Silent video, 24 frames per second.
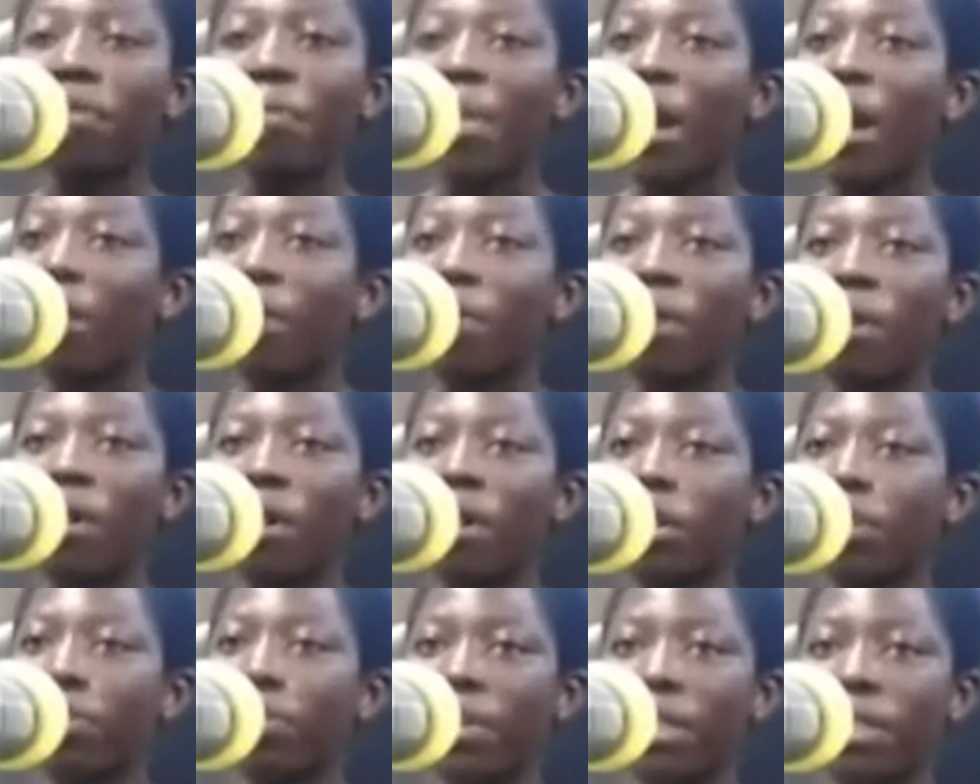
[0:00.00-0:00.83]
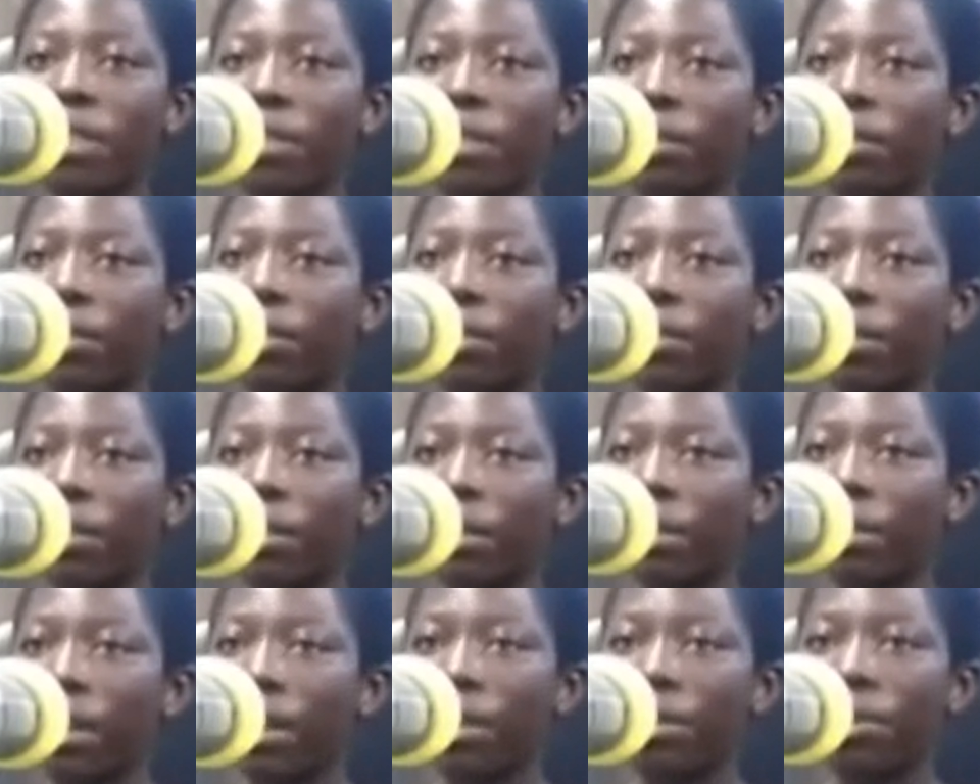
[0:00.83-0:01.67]
my uncle hospital.
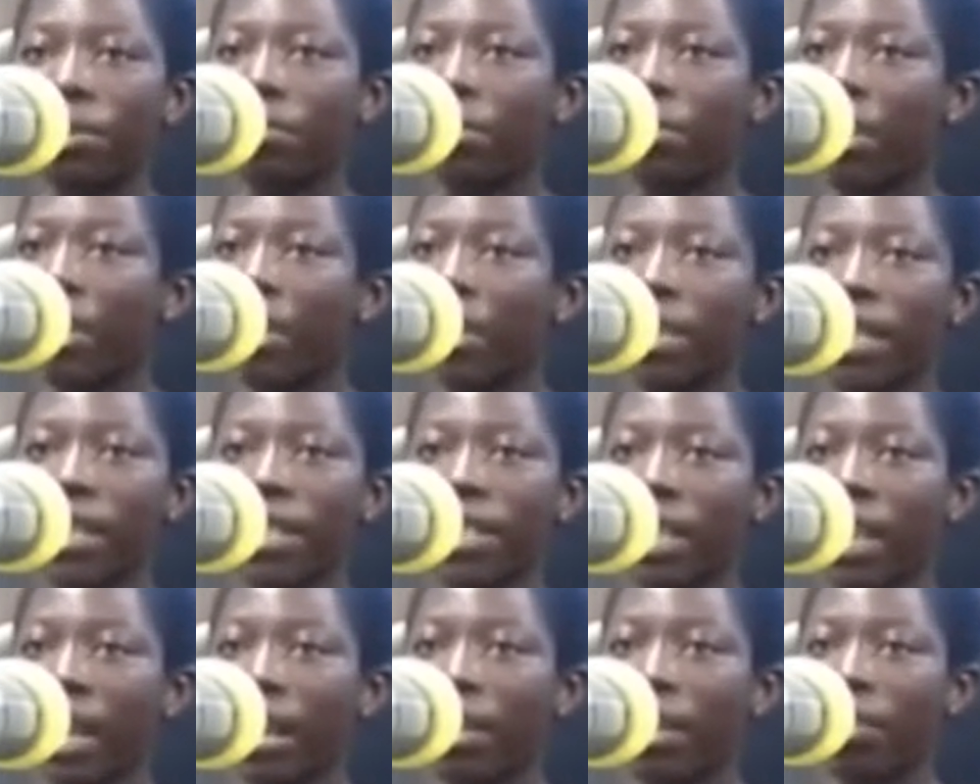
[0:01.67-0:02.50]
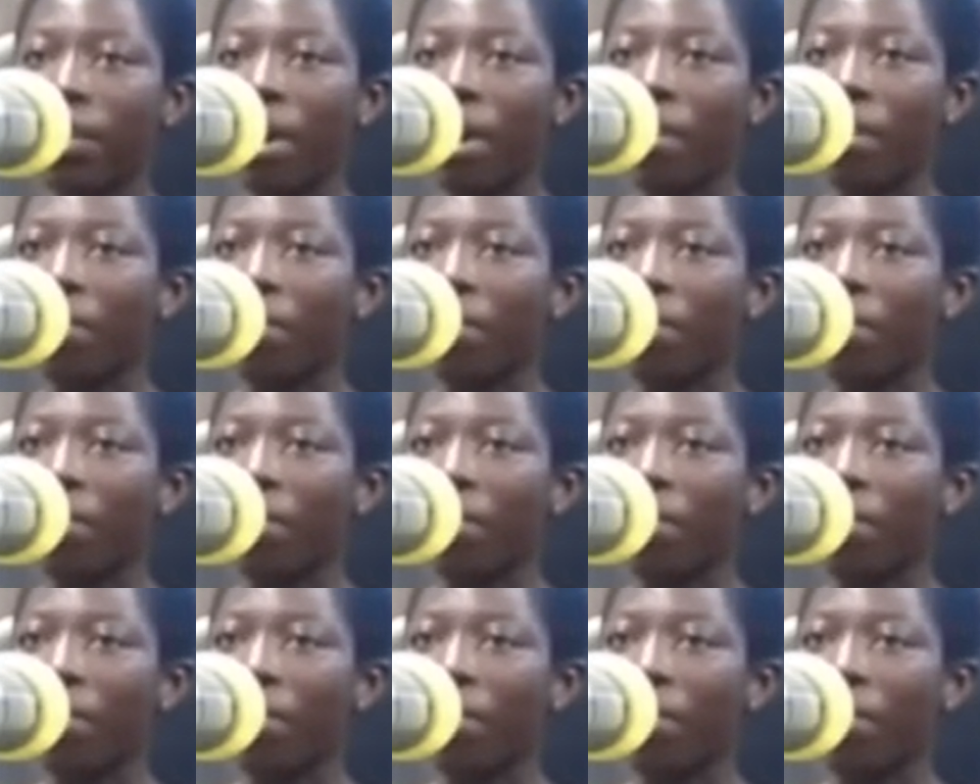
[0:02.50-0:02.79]
And then so I said, scan one